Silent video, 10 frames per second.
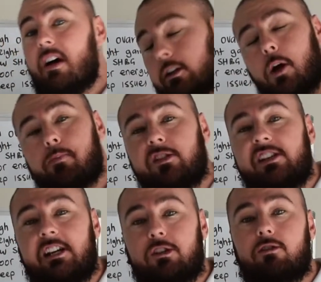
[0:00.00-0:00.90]
Low
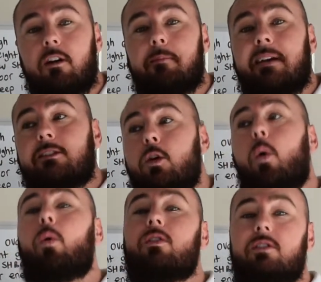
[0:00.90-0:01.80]
progesterone means
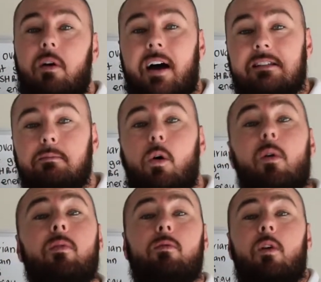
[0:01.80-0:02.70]
cortisol has more
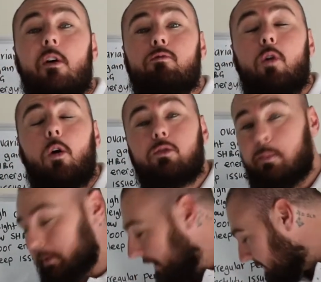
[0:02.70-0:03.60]
of a role to play